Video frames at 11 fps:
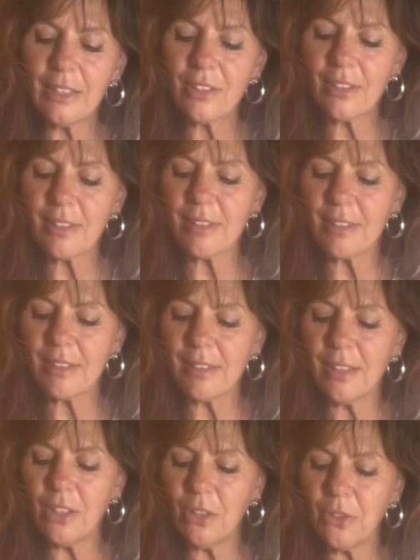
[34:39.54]
just
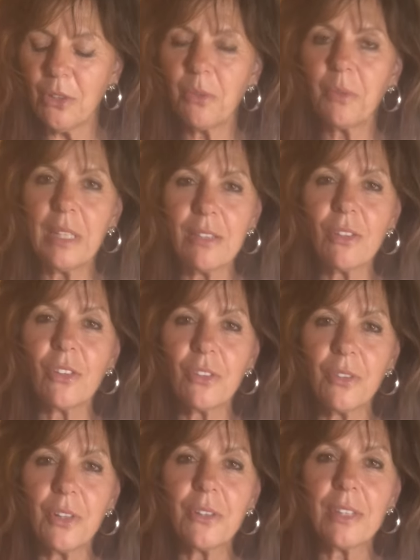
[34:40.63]
you know, do research
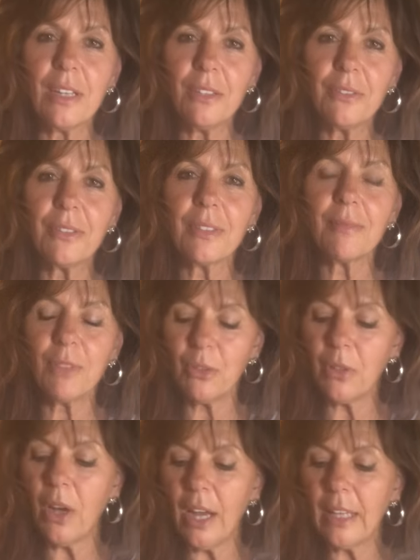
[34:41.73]
for yourself. Do
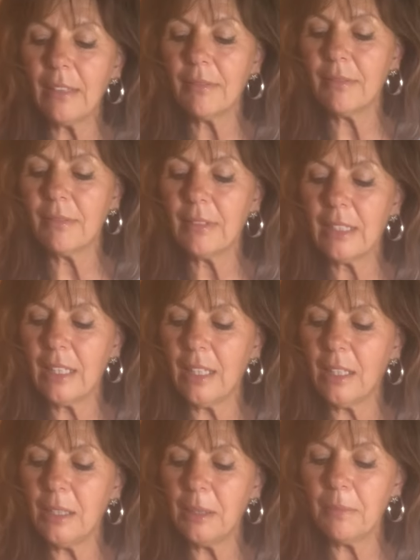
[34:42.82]
not
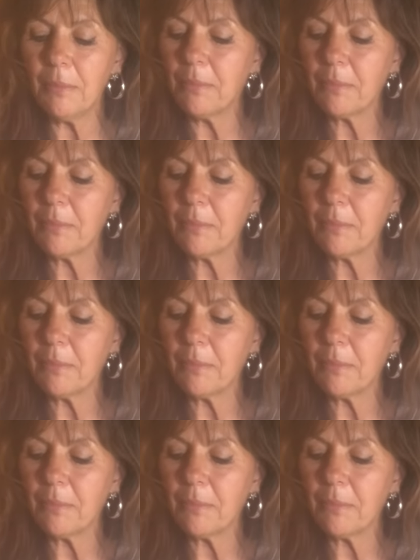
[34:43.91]
um,